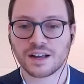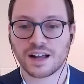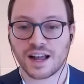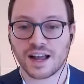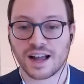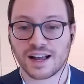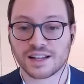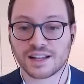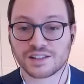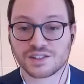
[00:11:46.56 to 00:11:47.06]

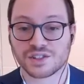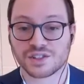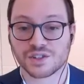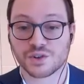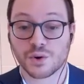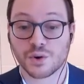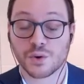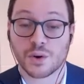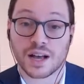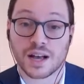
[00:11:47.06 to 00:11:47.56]
And
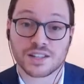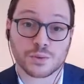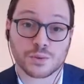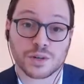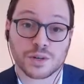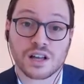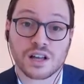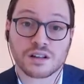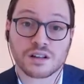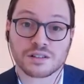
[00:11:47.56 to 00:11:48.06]
so as a
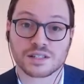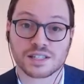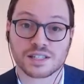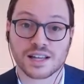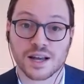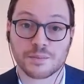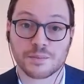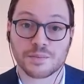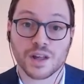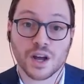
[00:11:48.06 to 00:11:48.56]
result,
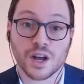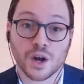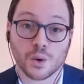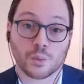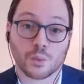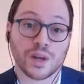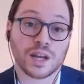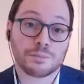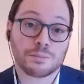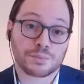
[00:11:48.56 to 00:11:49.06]

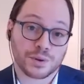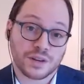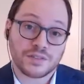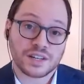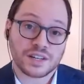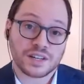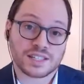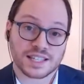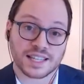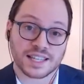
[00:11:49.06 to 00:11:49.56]
we
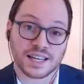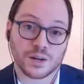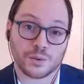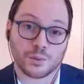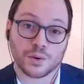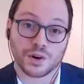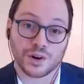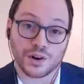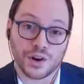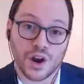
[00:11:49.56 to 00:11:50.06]
previously
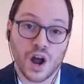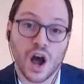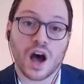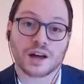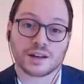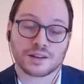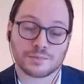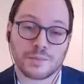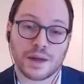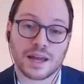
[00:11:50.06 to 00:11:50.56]
were
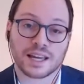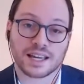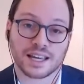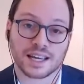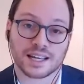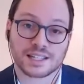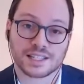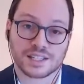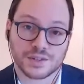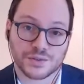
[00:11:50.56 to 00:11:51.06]
not
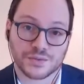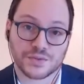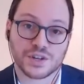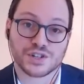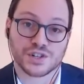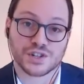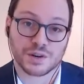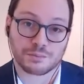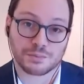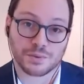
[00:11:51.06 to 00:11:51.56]
making
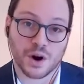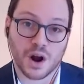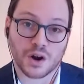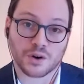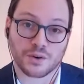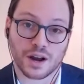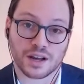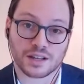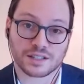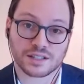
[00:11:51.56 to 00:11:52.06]
sufficient
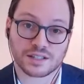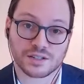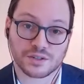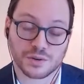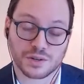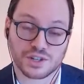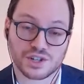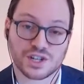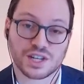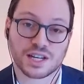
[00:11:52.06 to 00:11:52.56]
progress to
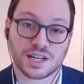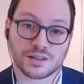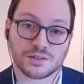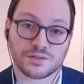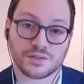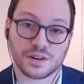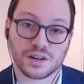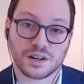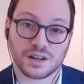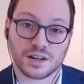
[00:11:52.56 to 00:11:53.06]
achieve
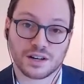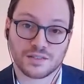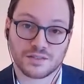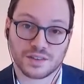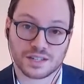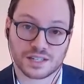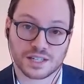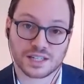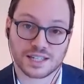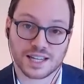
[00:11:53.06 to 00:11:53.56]
the
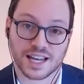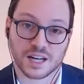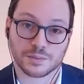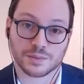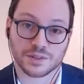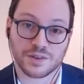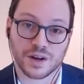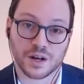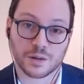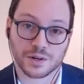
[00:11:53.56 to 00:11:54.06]
Sustainable
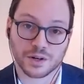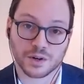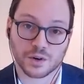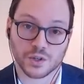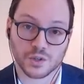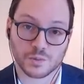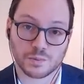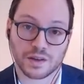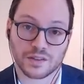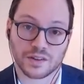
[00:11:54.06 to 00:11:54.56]
Development
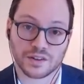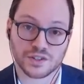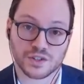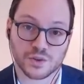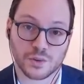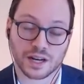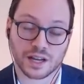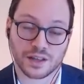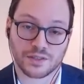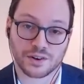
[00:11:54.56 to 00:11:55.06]
Goals by the
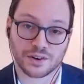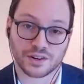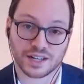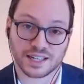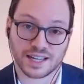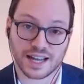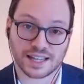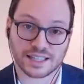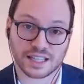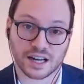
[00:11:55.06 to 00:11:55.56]
2030
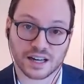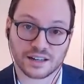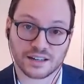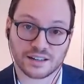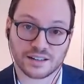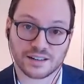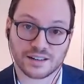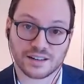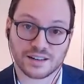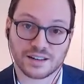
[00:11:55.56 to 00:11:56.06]
deadline.
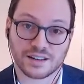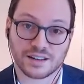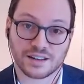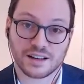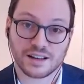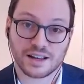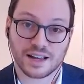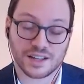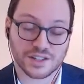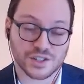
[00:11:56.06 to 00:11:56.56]

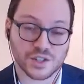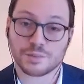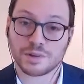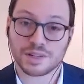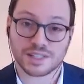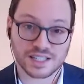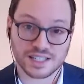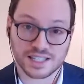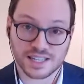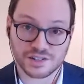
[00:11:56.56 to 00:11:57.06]
And so
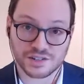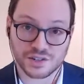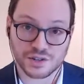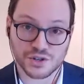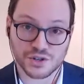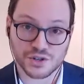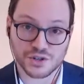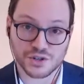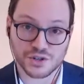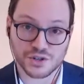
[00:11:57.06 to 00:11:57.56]
business as
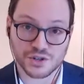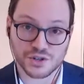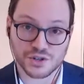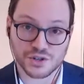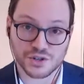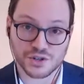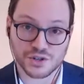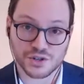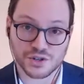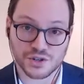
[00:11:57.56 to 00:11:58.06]
usual
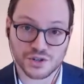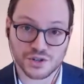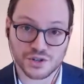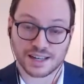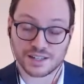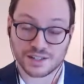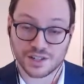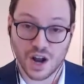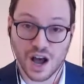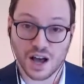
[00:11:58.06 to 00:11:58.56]

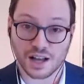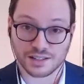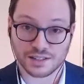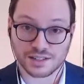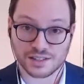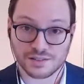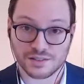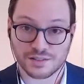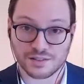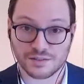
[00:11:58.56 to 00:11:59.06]
is not
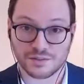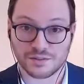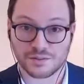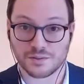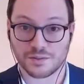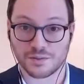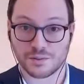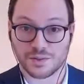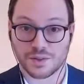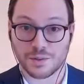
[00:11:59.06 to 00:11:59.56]

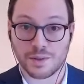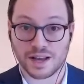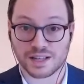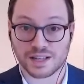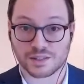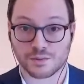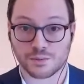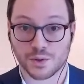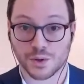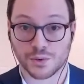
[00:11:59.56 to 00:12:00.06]
the
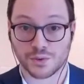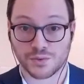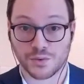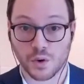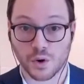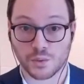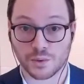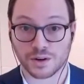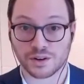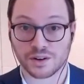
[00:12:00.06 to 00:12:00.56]
best route
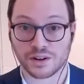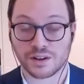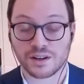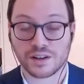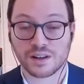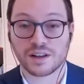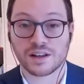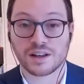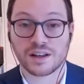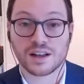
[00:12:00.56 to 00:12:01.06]
forward.
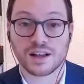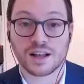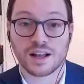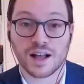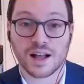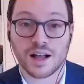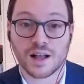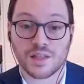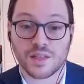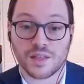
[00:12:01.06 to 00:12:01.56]

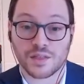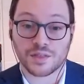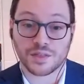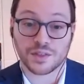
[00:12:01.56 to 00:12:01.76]
The